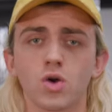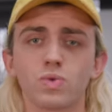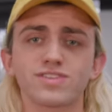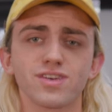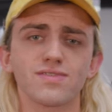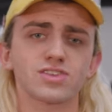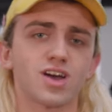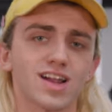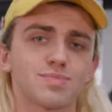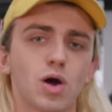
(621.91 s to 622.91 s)
we still haven't
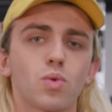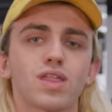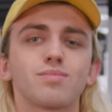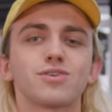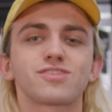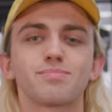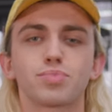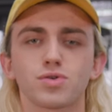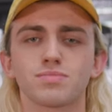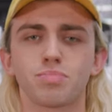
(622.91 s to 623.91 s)
talked about one of the most
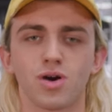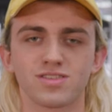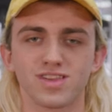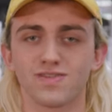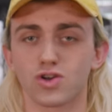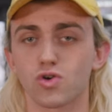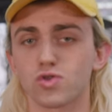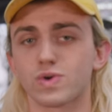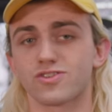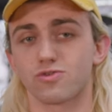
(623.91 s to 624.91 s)
important parts of a
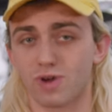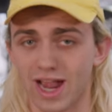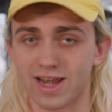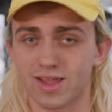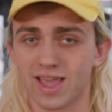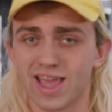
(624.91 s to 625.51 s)
cold winter ride,